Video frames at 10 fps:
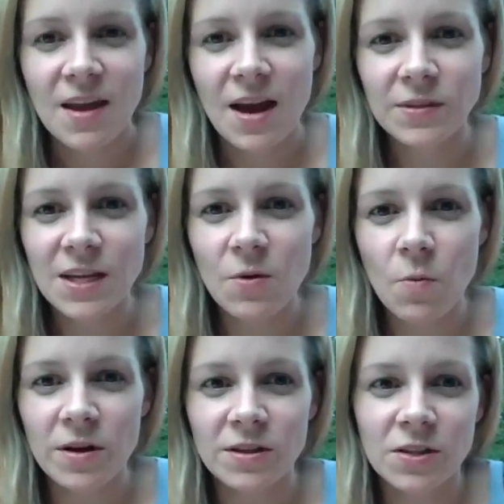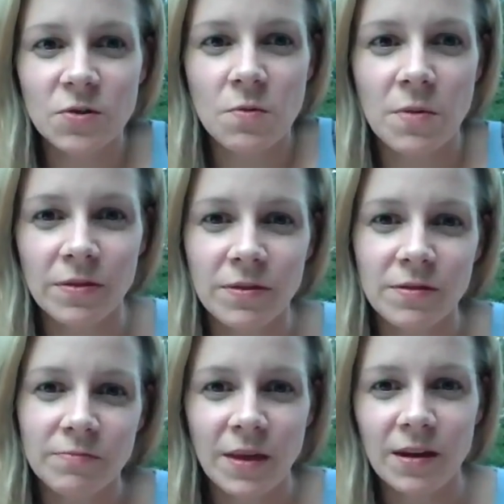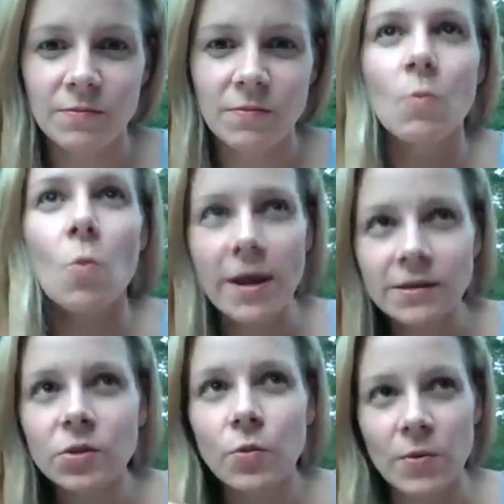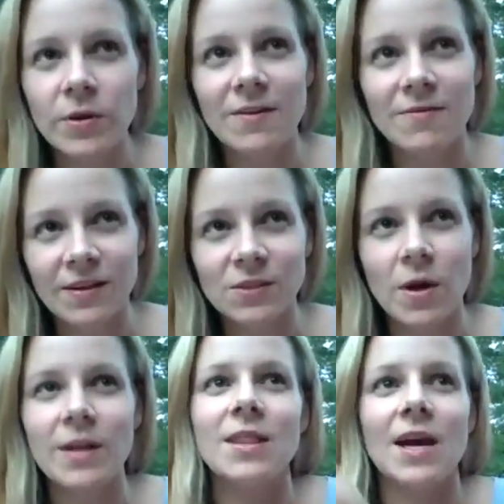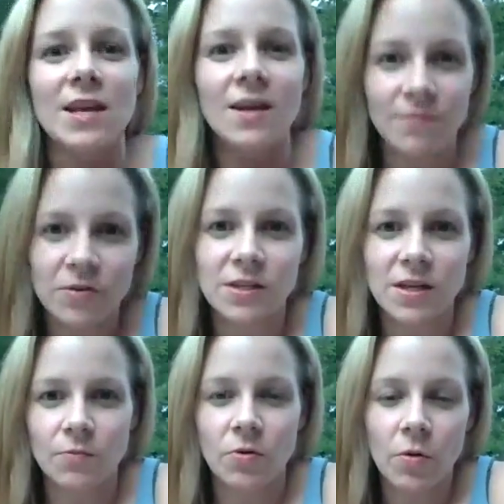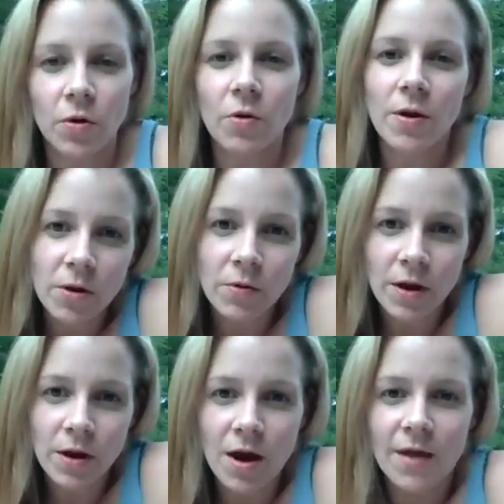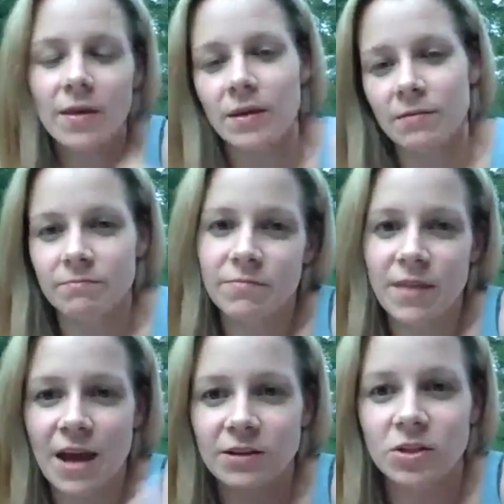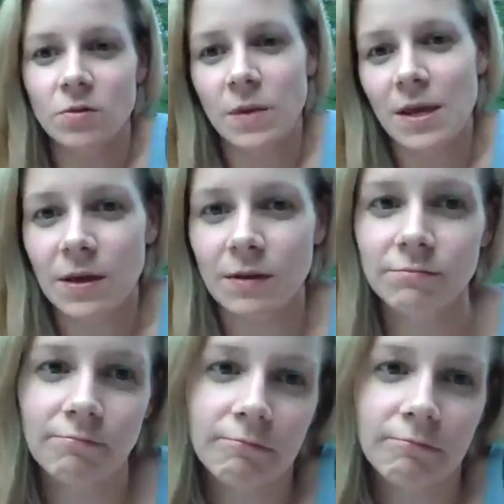I would say 1 to 2 a month, like one 21-day fix one. And then if there's another program going on, then that too, maybe.